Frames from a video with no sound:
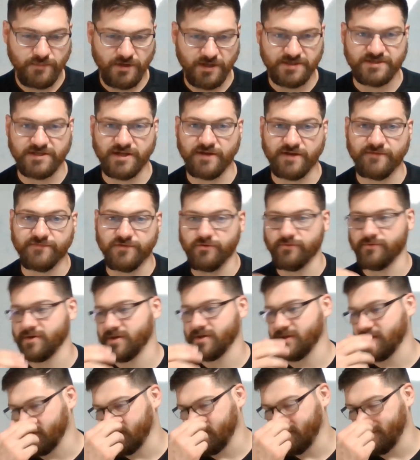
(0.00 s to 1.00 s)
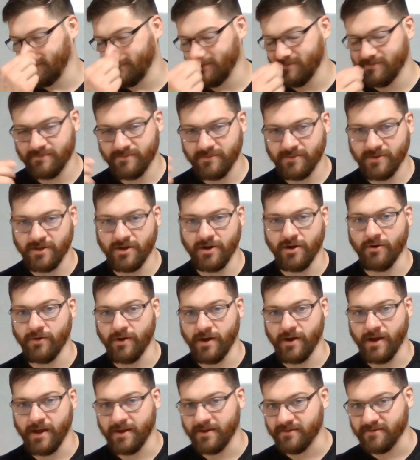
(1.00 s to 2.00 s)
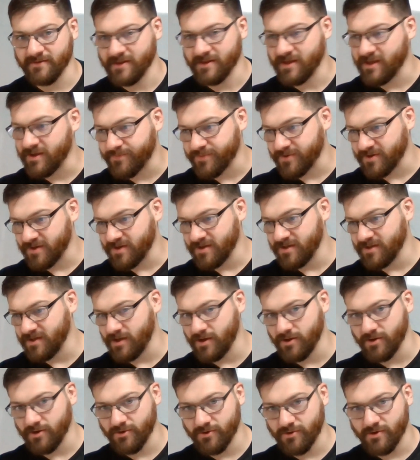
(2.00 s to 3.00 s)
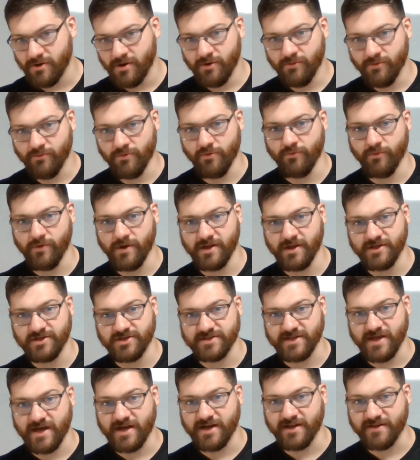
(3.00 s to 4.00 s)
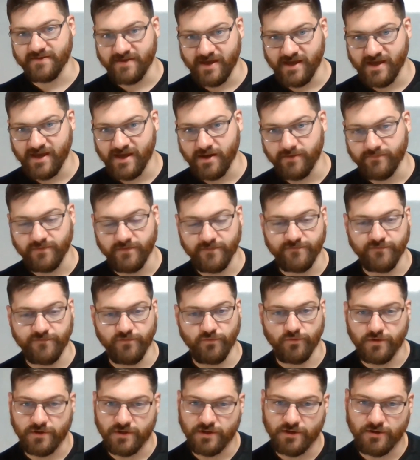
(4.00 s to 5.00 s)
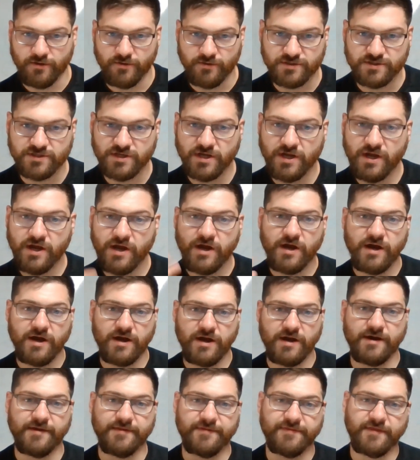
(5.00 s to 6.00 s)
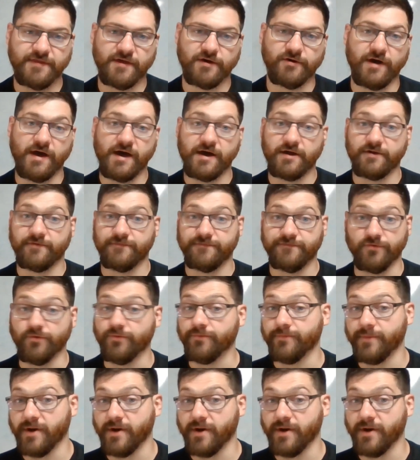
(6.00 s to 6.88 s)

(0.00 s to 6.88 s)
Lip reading: Instead of doing, a leap year, or we just add a day every 4 years, they'll add a full